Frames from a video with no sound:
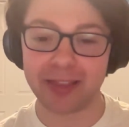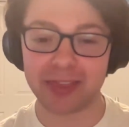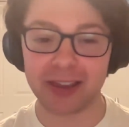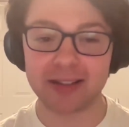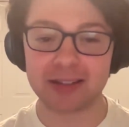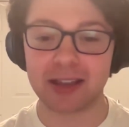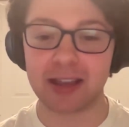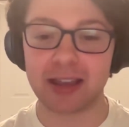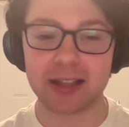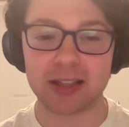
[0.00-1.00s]
I think it's
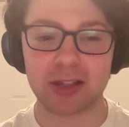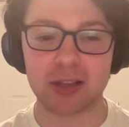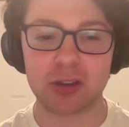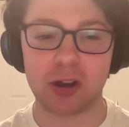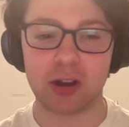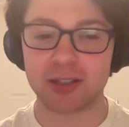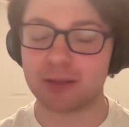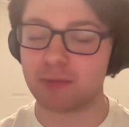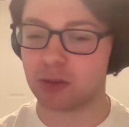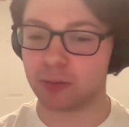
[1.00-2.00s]
like, it's this
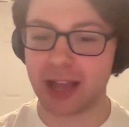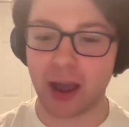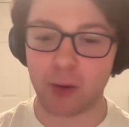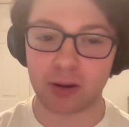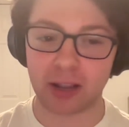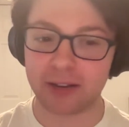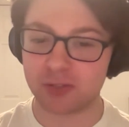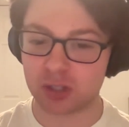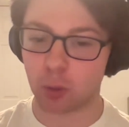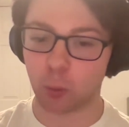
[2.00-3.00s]
awesome 3-hour kind
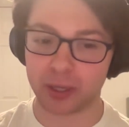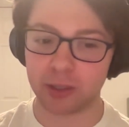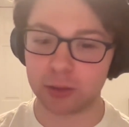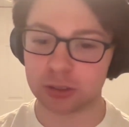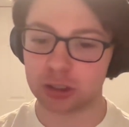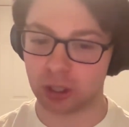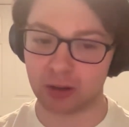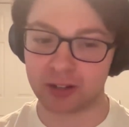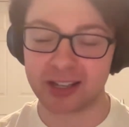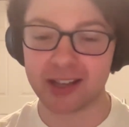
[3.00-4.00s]
of surreal
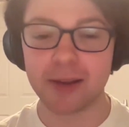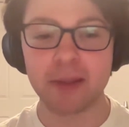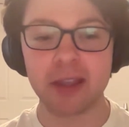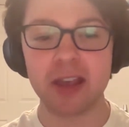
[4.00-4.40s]
journey.